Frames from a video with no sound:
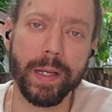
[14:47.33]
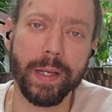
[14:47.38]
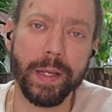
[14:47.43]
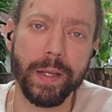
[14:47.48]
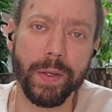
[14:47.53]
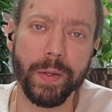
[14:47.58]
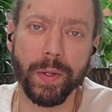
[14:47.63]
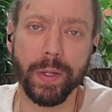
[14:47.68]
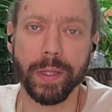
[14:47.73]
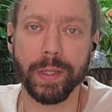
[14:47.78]

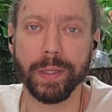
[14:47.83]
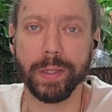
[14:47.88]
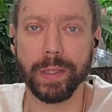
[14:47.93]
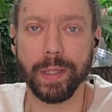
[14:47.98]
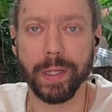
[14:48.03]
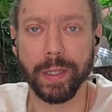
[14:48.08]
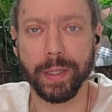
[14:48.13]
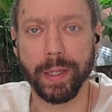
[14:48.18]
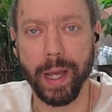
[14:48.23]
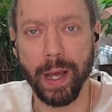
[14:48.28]
You
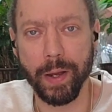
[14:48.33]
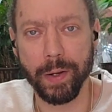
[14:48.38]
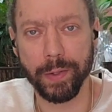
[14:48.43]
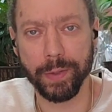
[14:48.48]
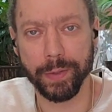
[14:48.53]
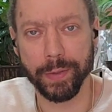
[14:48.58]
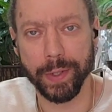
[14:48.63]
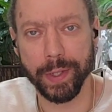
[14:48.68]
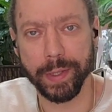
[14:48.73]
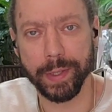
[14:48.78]
can
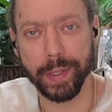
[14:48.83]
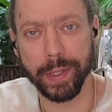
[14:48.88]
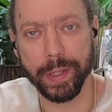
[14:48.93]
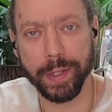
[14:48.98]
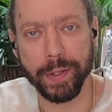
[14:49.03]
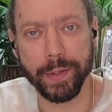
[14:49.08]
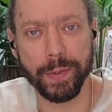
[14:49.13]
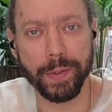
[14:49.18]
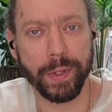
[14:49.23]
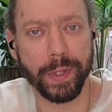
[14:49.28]
counter it
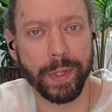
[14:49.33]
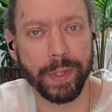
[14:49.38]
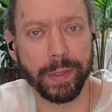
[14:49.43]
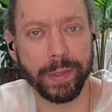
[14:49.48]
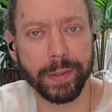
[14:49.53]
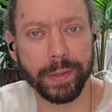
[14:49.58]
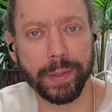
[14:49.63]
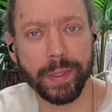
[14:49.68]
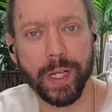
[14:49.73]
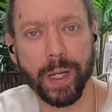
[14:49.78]
and you
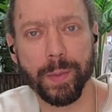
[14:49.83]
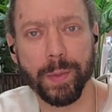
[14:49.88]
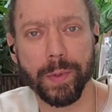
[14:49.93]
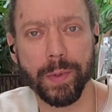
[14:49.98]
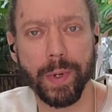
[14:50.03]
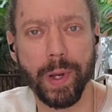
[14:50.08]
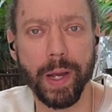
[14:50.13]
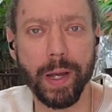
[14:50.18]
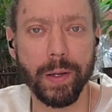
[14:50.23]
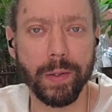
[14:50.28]
can come
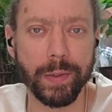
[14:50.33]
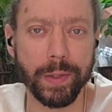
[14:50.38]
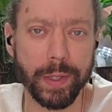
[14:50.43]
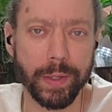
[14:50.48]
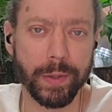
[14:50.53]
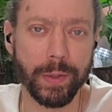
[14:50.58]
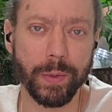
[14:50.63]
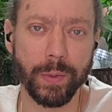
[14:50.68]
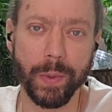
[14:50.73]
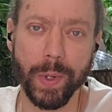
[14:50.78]
around the
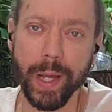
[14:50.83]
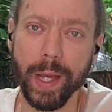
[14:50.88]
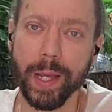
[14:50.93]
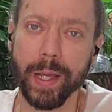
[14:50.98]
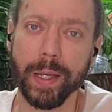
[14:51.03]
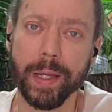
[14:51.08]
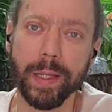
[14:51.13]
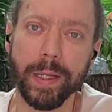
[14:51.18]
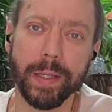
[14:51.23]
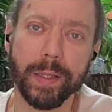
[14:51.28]
other
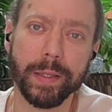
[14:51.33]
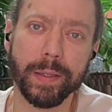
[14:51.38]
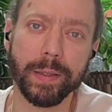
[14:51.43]
way,